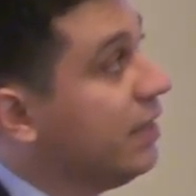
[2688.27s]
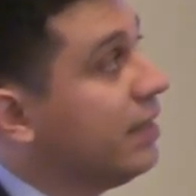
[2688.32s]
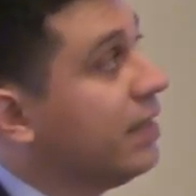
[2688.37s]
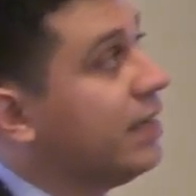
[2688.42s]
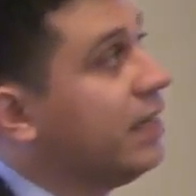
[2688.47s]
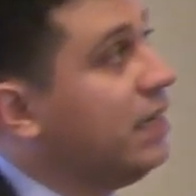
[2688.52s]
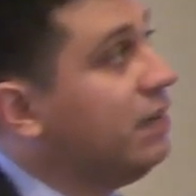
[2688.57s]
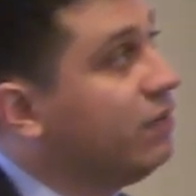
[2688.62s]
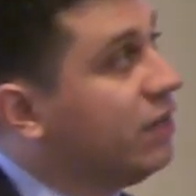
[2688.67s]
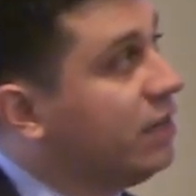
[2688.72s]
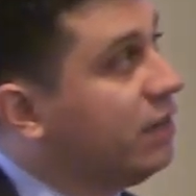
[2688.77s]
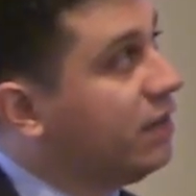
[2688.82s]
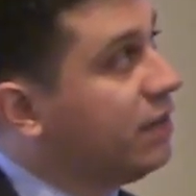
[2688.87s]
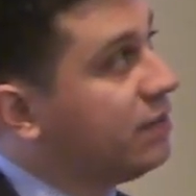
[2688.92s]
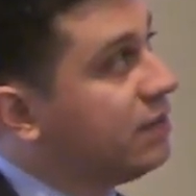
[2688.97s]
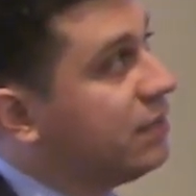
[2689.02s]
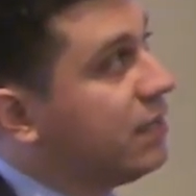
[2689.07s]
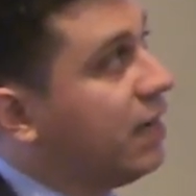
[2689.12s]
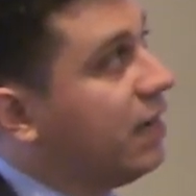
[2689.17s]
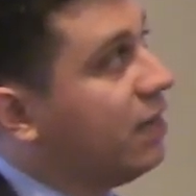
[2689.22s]
that even in
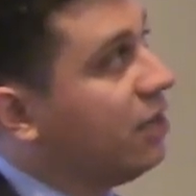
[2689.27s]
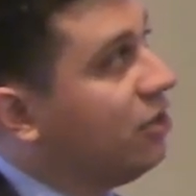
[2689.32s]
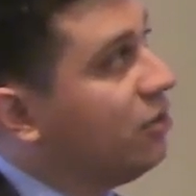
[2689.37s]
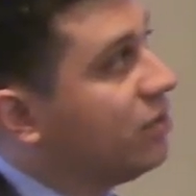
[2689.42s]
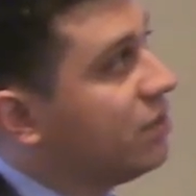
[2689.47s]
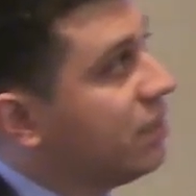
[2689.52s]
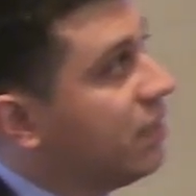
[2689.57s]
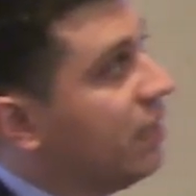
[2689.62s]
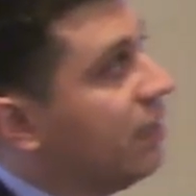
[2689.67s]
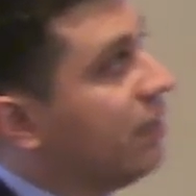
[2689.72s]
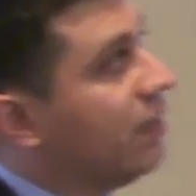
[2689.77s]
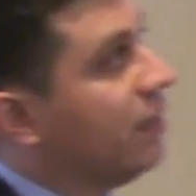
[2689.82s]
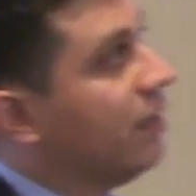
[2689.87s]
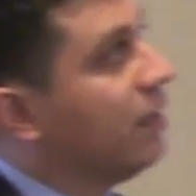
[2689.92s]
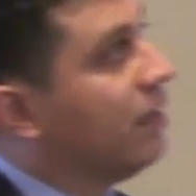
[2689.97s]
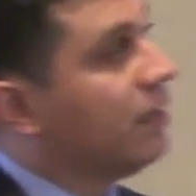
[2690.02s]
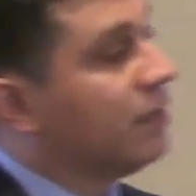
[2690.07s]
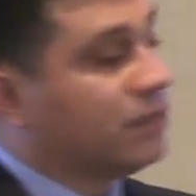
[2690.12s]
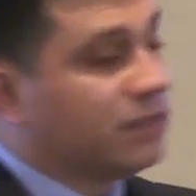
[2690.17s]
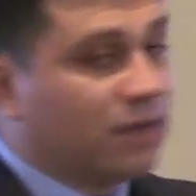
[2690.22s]
this setting you see
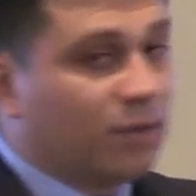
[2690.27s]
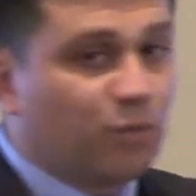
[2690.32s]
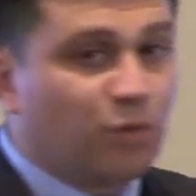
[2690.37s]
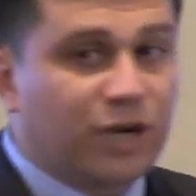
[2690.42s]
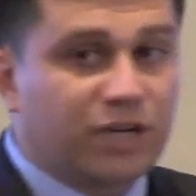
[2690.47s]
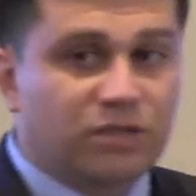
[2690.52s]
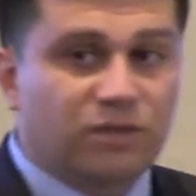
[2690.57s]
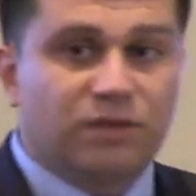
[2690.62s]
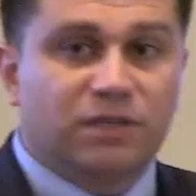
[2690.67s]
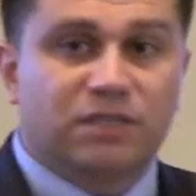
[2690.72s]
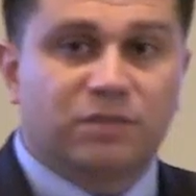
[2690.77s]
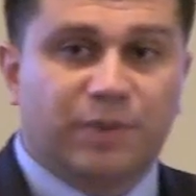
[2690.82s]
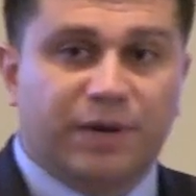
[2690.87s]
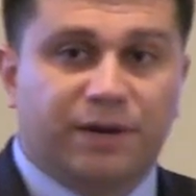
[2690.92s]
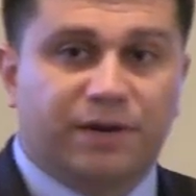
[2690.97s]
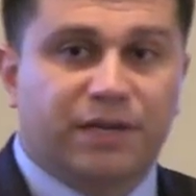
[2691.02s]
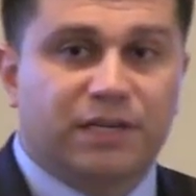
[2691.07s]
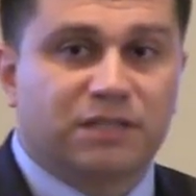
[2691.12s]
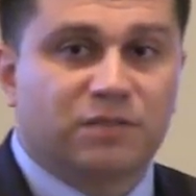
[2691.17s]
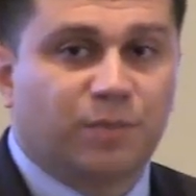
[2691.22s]
some racial
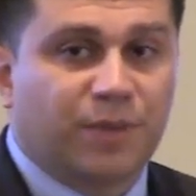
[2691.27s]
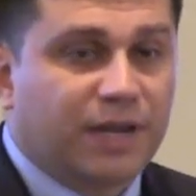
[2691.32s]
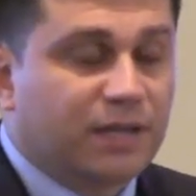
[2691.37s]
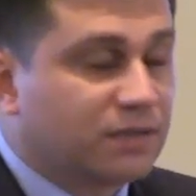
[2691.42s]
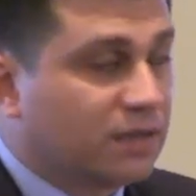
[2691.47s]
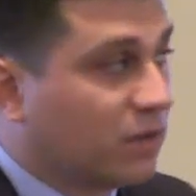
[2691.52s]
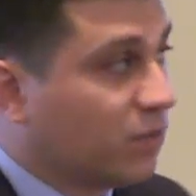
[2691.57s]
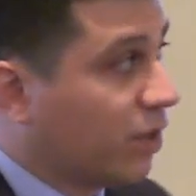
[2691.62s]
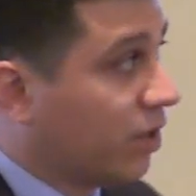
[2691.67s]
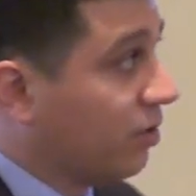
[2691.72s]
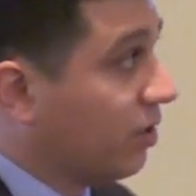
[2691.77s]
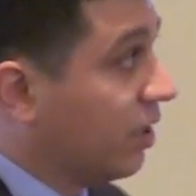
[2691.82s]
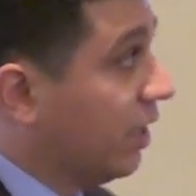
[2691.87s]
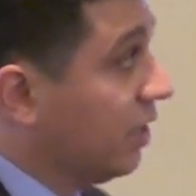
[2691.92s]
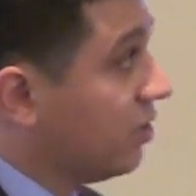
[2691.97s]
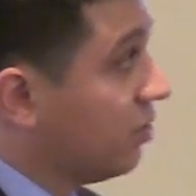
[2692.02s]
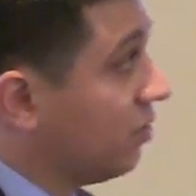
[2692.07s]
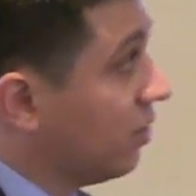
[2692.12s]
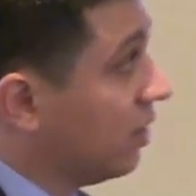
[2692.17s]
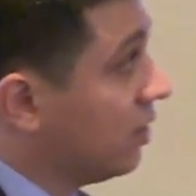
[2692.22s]
disparities based on whether
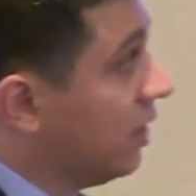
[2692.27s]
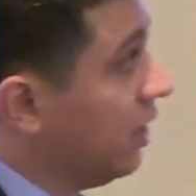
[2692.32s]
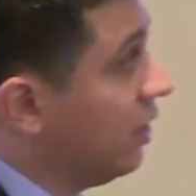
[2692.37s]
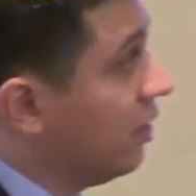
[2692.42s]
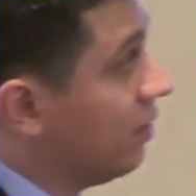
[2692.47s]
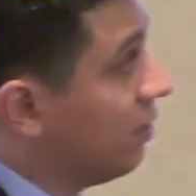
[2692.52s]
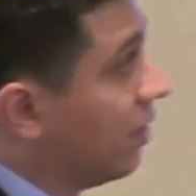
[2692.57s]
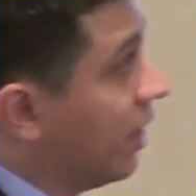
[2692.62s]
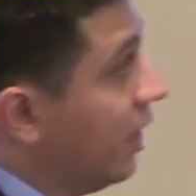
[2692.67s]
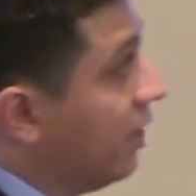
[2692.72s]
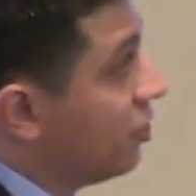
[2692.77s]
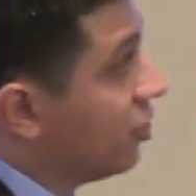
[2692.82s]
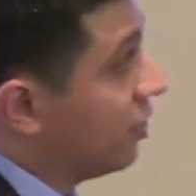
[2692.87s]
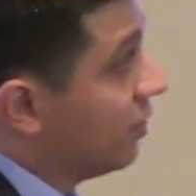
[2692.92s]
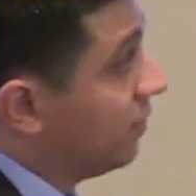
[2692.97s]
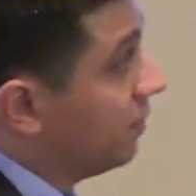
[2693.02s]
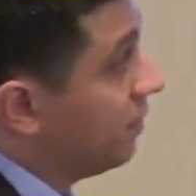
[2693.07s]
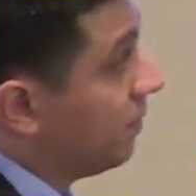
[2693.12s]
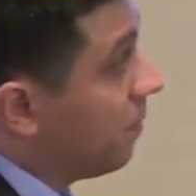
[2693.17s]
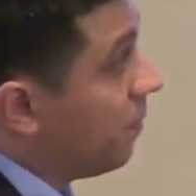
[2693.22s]
kids are Latino or
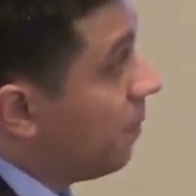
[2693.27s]
Asian.